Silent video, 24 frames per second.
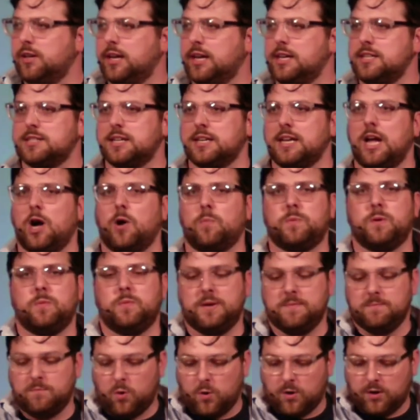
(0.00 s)
He's going to help you
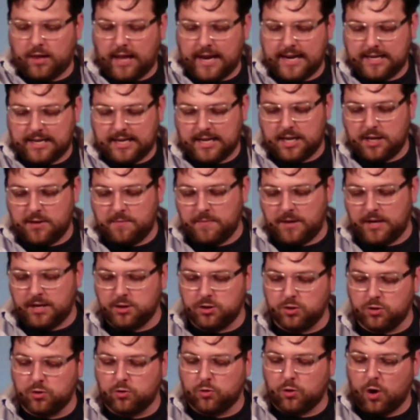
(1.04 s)
be more like him
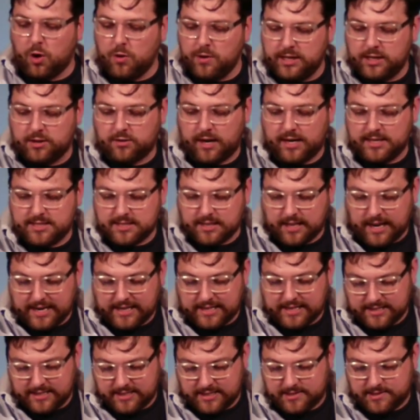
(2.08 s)
and grow in Christ's
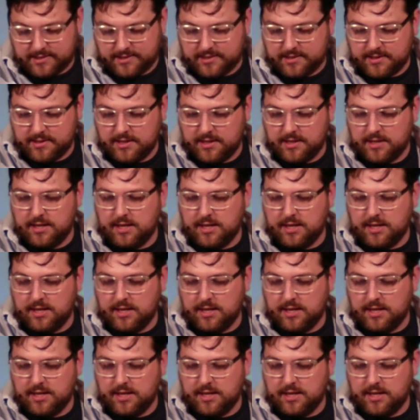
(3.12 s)
likeness.